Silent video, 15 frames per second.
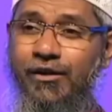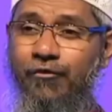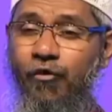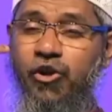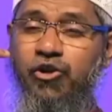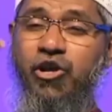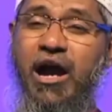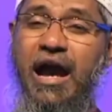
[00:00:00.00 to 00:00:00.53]

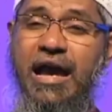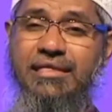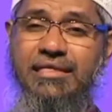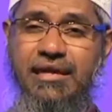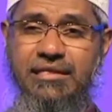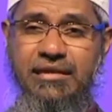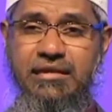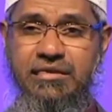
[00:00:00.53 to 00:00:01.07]
what your eyes
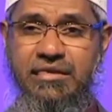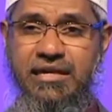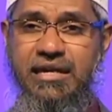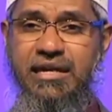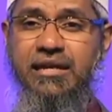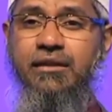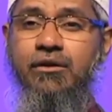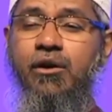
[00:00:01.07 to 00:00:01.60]
hasn't
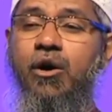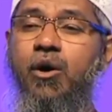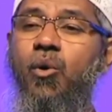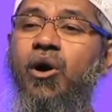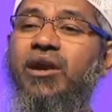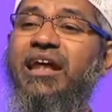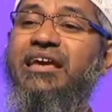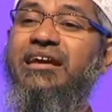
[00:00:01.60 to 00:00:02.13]
seen,
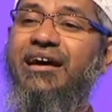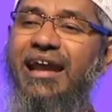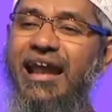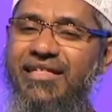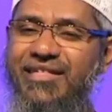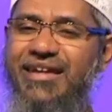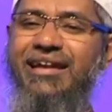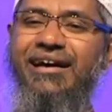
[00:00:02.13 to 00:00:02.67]
what your ear
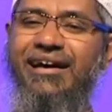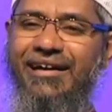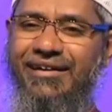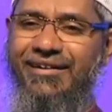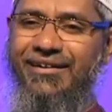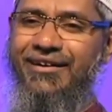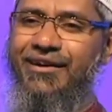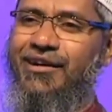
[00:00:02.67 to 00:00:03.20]
hasn't heard.
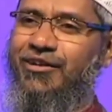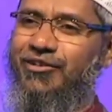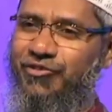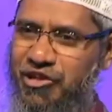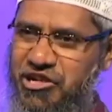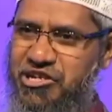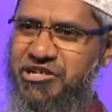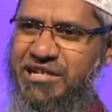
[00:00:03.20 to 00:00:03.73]
So
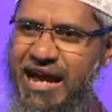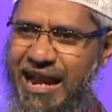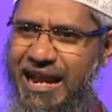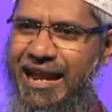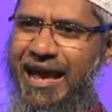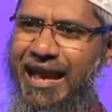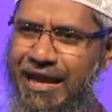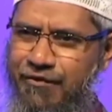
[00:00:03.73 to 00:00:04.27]

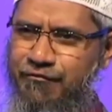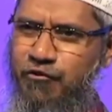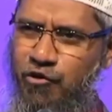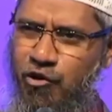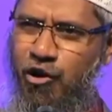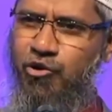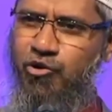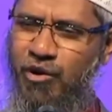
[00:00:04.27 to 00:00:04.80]
inshallah, if you go to